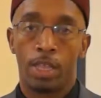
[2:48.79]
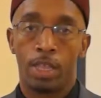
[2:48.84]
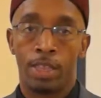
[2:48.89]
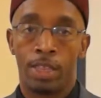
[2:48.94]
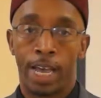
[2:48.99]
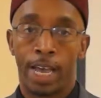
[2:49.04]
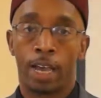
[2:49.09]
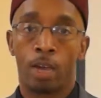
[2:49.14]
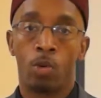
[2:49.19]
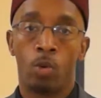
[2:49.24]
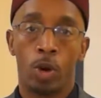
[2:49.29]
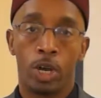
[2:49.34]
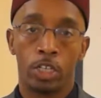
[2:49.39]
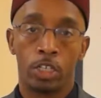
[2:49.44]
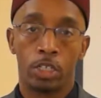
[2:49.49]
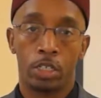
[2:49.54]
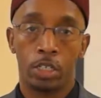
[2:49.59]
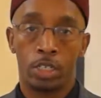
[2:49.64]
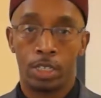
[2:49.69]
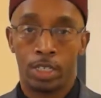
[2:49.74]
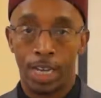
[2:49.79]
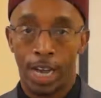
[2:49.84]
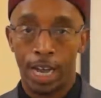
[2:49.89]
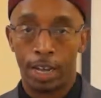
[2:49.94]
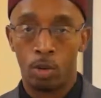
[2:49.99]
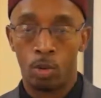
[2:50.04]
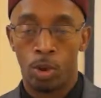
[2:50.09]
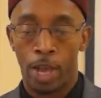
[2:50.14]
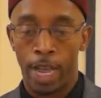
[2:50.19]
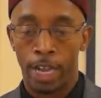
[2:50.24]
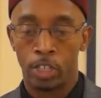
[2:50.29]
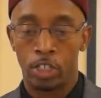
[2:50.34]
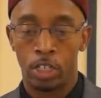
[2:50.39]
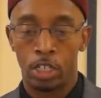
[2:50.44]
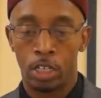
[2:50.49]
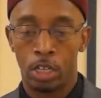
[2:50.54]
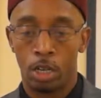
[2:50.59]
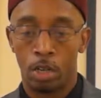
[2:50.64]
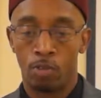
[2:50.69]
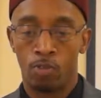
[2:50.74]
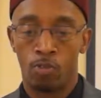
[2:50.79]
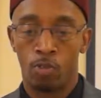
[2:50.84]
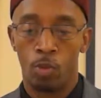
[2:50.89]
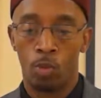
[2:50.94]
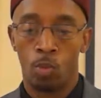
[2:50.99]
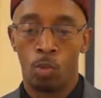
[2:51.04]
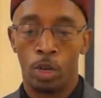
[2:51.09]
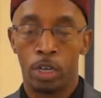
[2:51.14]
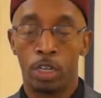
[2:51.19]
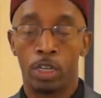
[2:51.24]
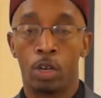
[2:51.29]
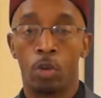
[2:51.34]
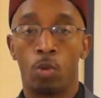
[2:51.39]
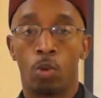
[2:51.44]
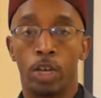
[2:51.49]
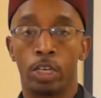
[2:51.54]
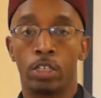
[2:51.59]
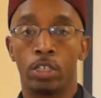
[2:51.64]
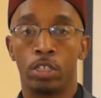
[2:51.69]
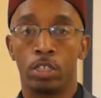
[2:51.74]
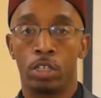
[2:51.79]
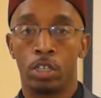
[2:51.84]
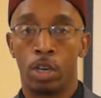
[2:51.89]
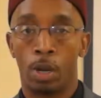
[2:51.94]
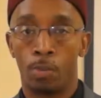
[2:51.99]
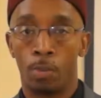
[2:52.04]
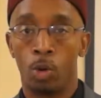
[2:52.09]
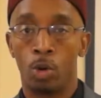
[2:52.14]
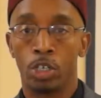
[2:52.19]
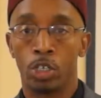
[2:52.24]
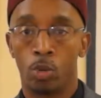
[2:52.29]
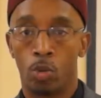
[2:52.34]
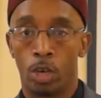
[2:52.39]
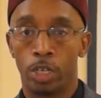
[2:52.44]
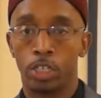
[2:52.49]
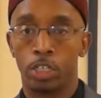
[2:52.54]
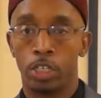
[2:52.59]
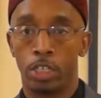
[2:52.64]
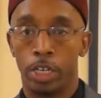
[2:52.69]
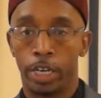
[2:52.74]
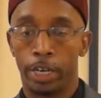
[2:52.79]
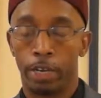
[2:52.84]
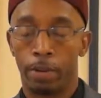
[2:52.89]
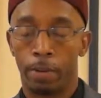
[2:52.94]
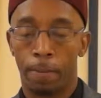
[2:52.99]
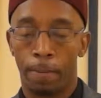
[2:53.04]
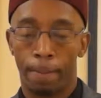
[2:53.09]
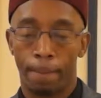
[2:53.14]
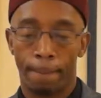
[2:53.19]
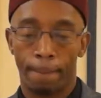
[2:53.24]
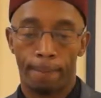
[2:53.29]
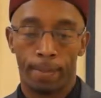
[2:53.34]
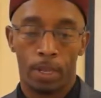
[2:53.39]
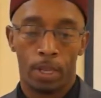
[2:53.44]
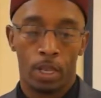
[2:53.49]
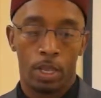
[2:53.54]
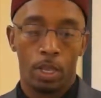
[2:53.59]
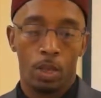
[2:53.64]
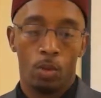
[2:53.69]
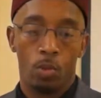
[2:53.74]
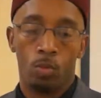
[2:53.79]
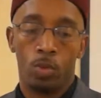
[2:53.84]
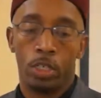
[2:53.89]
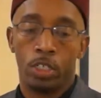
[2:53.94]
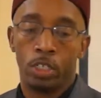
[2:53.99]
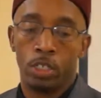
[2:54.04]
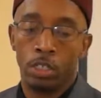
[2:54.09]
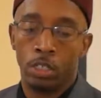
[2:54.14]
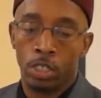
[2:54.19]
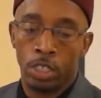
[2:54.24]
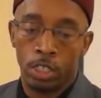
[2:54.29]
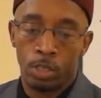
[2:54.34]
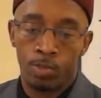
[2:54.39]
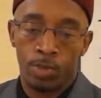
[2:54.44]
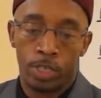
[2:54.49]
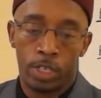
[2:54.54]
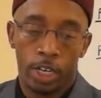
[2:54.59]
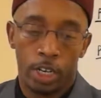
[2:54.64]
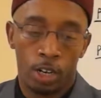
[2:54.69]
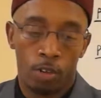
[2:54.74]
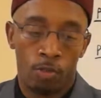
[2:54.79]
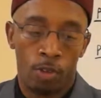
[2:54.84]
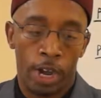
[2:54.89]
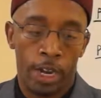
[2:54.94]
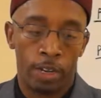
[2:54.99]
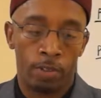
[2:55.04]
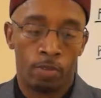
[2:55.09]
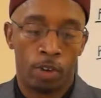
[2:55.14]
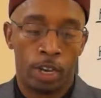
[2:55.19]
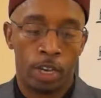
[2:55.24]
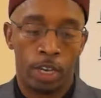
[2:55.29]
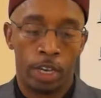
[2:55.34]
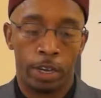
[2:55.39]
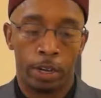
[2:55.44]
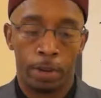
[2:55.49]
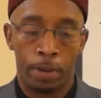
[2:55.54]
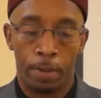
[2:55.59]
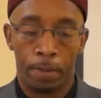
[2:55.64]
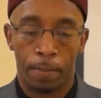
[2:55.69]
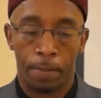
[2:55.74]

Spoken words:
That question, the title, actually comes from one of the questions in our Moorish questionnaire, which is this particular writing right here.